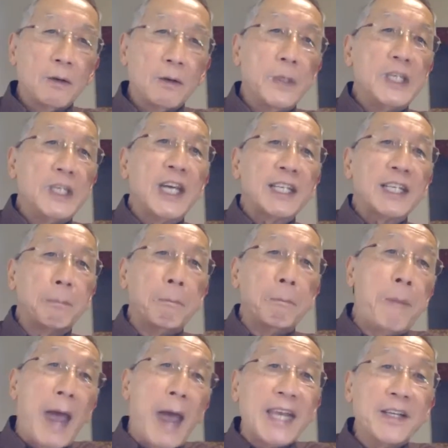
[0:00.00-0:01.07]
We just
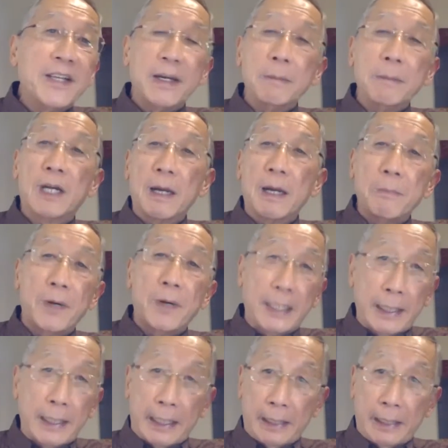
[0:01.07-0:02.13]
ban them
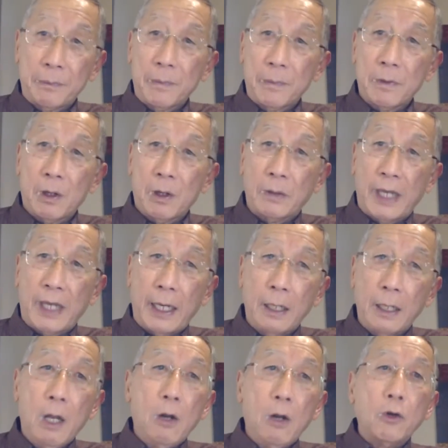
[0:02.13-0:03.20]
completely. Okay,
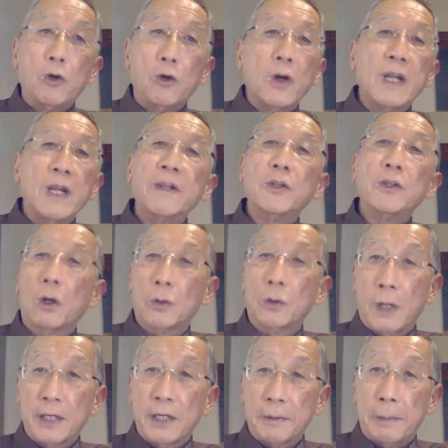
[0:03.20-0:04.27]
don't even talk to
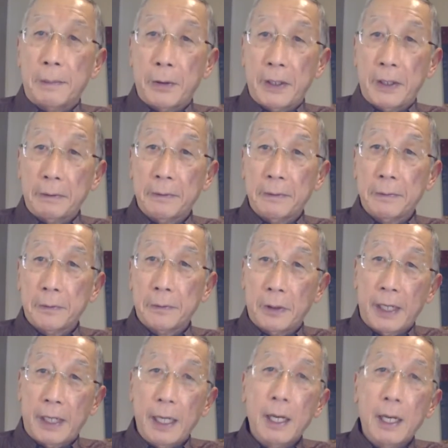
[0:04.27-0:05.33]
us about it.
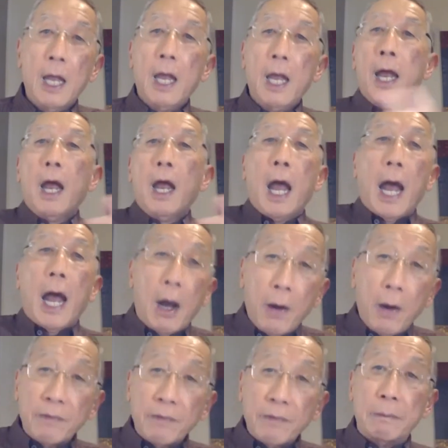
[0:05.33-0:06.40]
Okay.
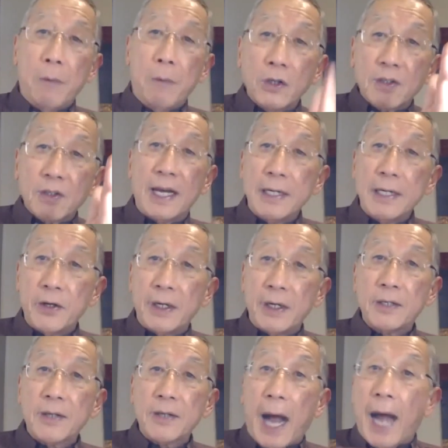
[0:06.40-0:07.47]
However, most
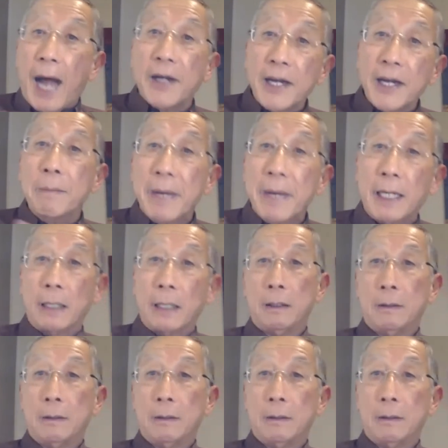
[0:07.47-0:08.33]
countries are in the middle.